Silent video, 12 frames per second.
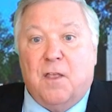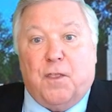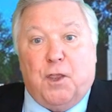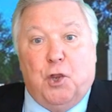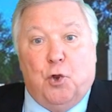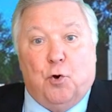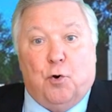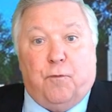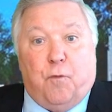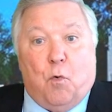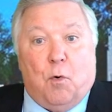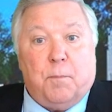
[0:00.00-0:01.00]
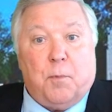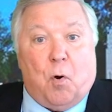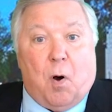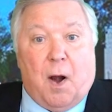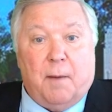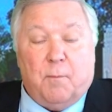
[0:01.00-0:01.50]
the Uniform
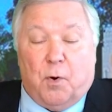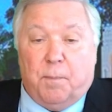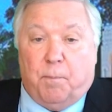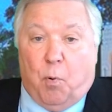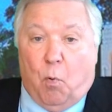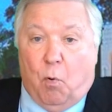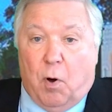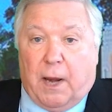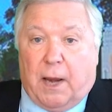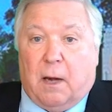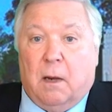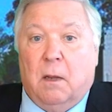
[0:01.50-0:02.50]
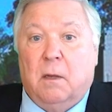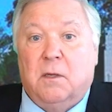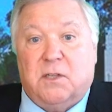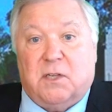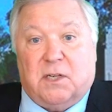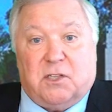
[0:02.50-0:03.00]
Crime Reporting
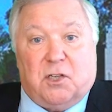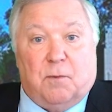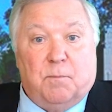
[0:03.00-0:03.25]
System,